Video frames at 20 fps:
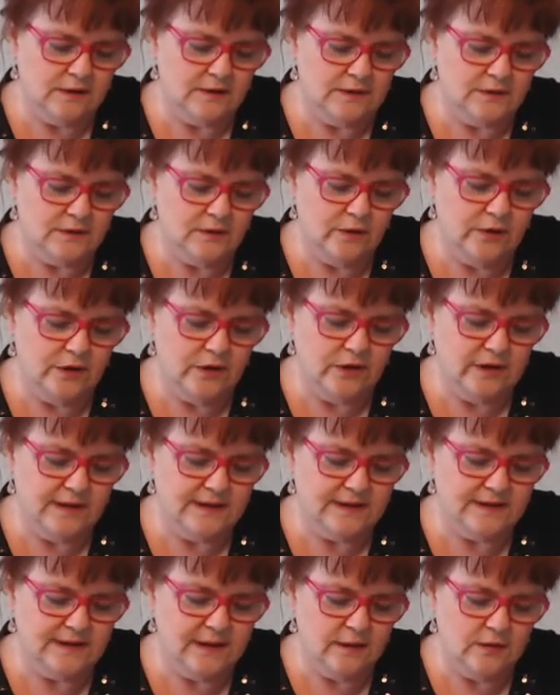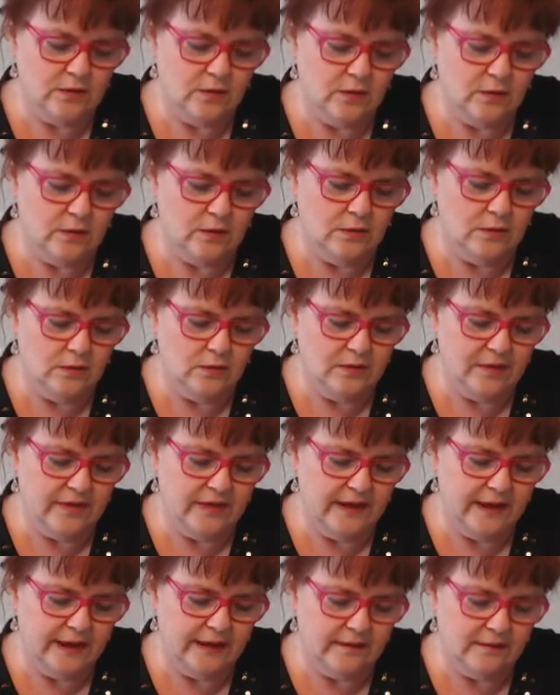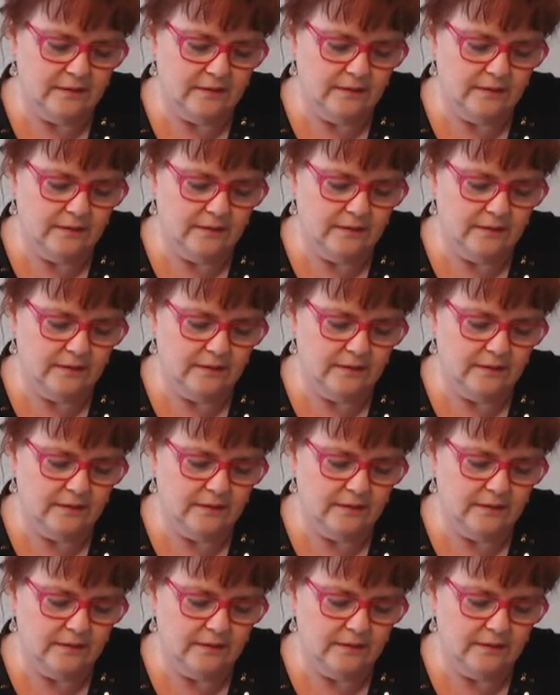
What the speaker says: So you're going to see the whole thing.